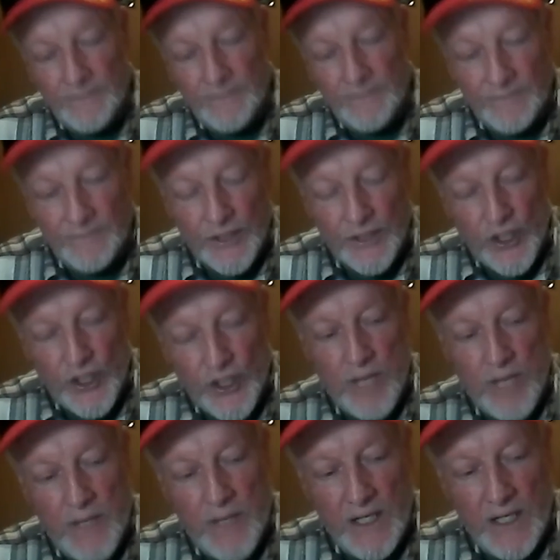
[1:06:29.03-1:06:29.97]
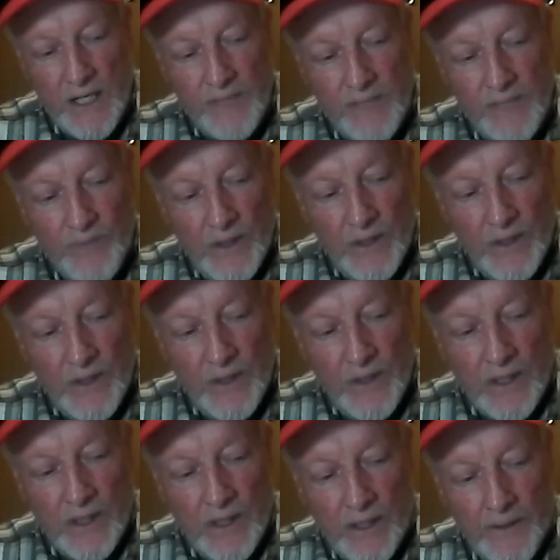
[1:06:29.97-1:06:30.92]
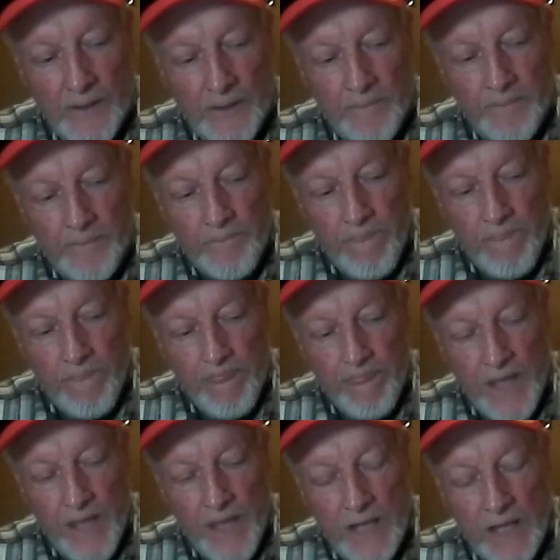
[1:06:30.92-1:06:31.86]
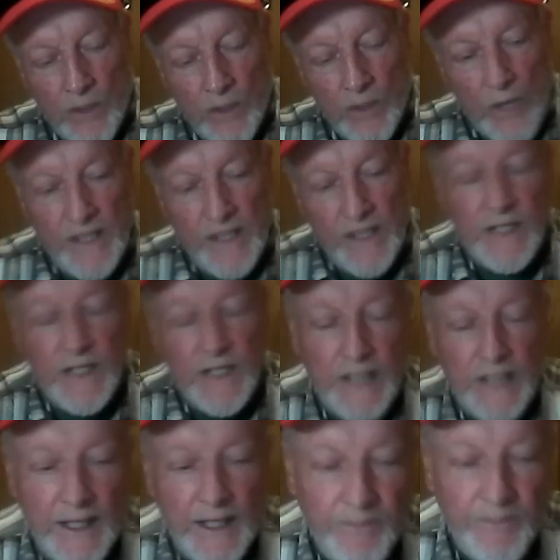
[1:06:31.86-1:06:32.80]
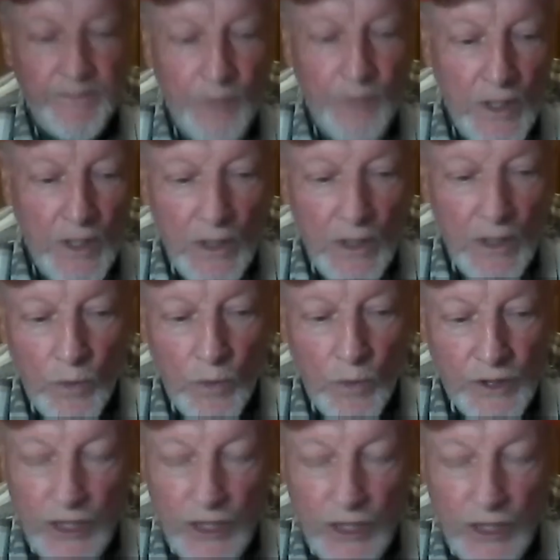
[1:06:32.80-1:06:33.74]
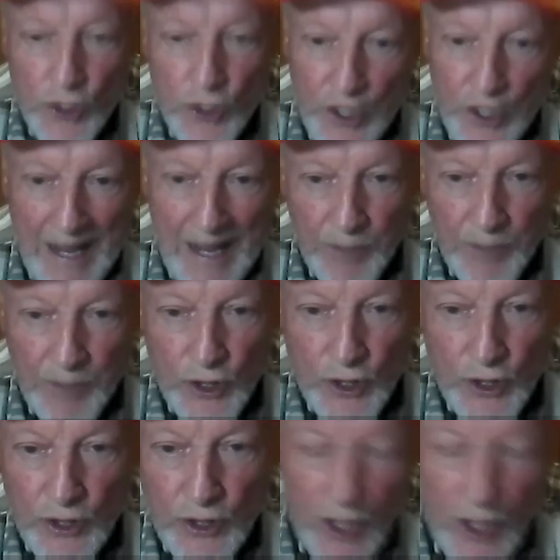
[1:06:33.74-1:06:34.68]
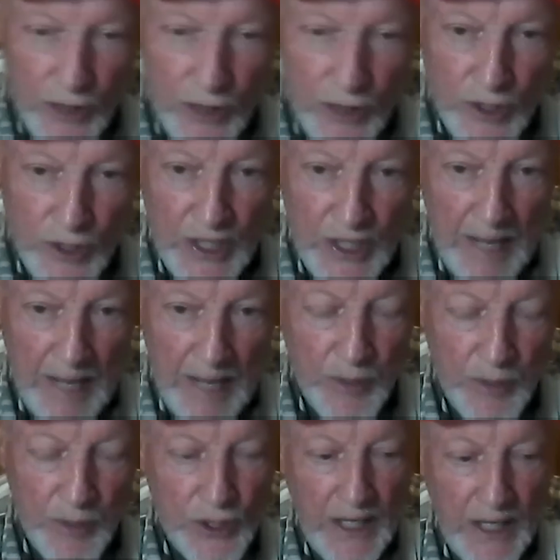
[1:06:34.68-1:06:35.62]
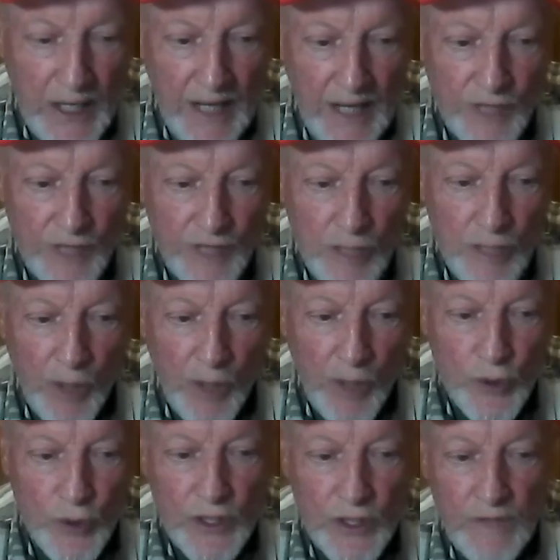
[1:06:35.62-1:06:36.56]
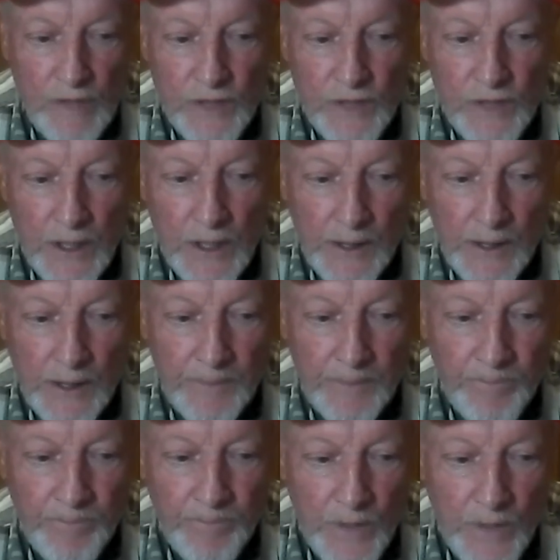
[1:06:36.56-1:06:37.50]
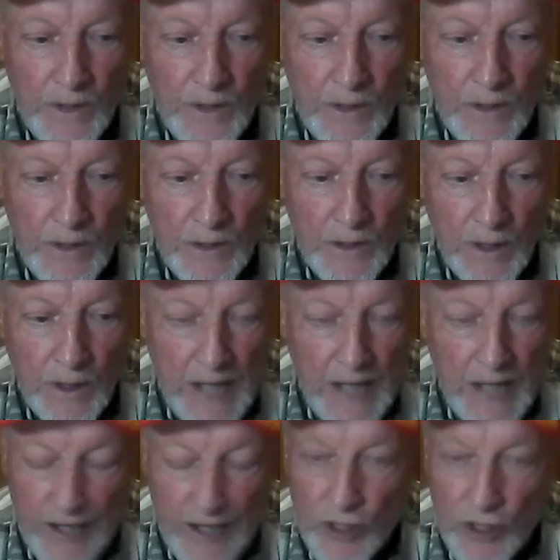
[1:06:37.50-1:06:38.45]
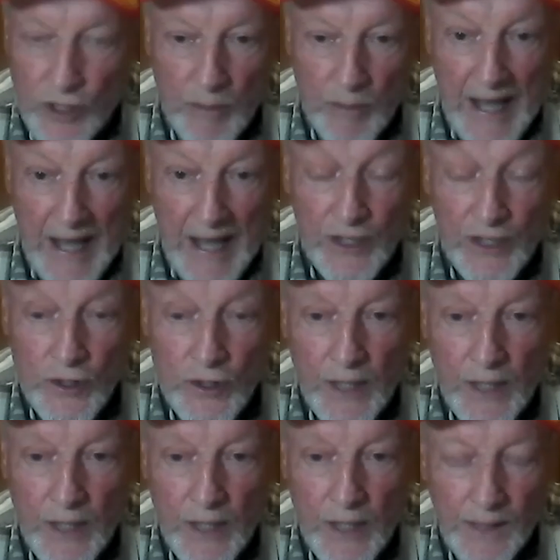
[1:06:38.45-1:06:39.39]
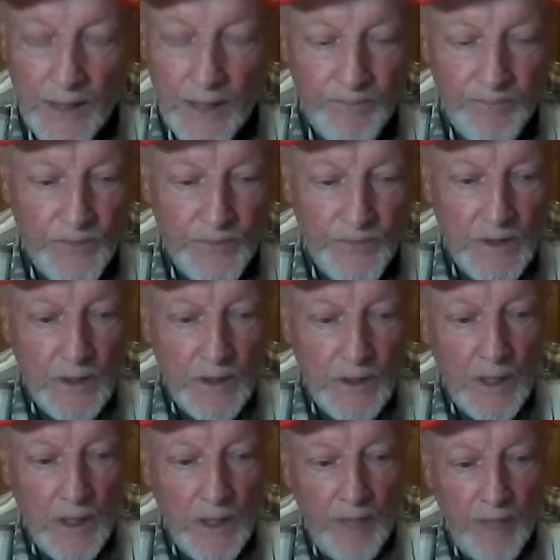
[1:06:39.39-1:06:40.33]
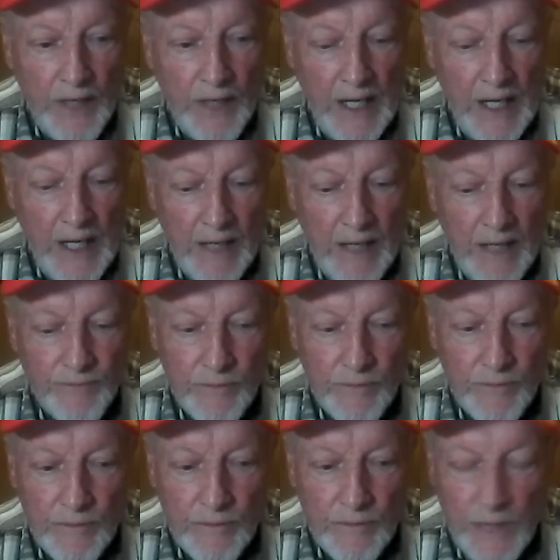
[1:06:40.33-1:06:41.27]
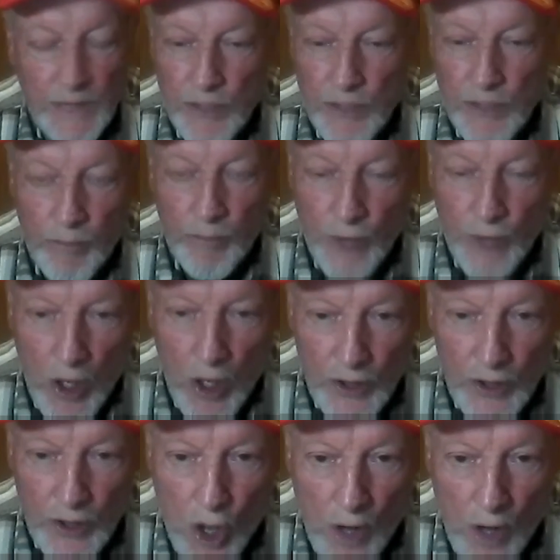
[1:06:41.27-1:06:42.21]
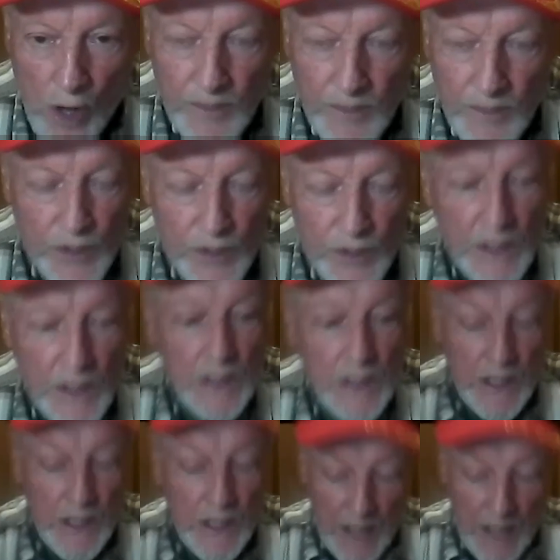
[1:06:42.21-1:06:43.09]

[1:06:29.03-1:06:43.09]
the CP. Um, and the way they did it was these are sappers. There's 100 sappers. They have explosives um, attached to the back of their neck, and they have these dark tarps and they